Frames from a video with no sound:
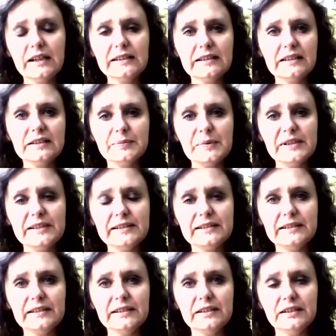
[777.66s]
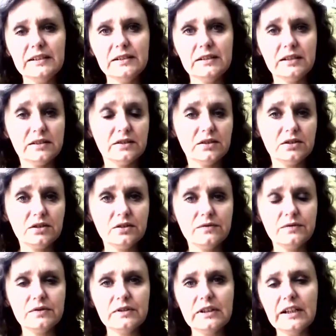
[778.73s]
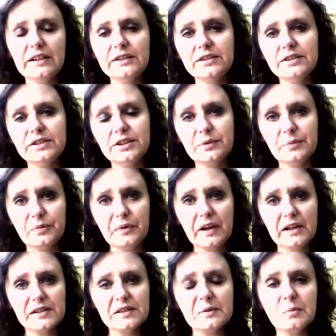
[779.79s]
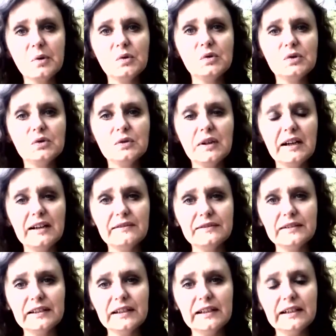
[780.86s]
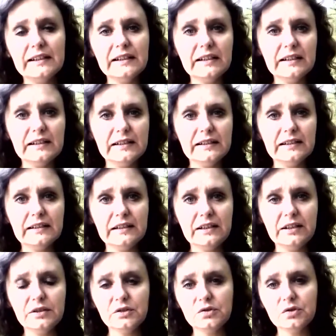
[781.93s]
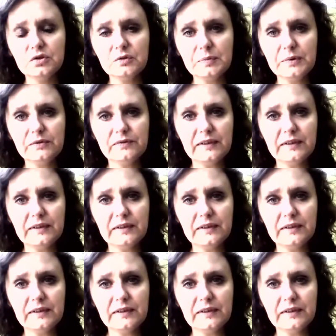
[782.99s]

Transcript: that's basically the sort of relationship we are supposed to have, it should be